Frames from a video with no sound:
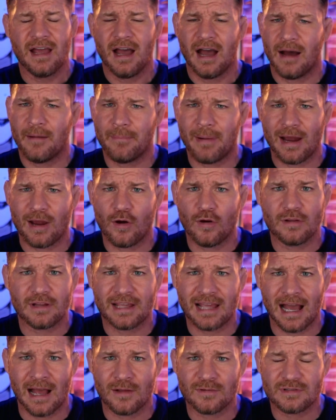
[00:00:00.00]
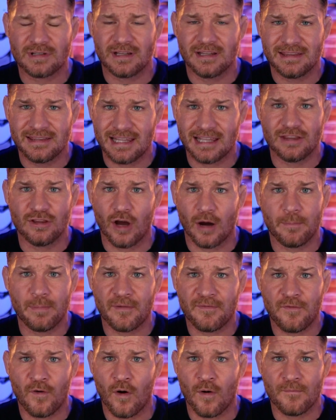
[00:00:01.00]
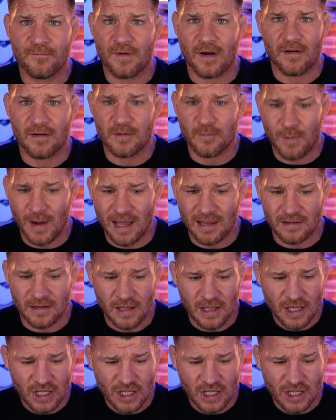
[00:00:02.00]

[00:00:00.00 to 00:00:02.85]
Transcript: and by all accounts, did not perform very well.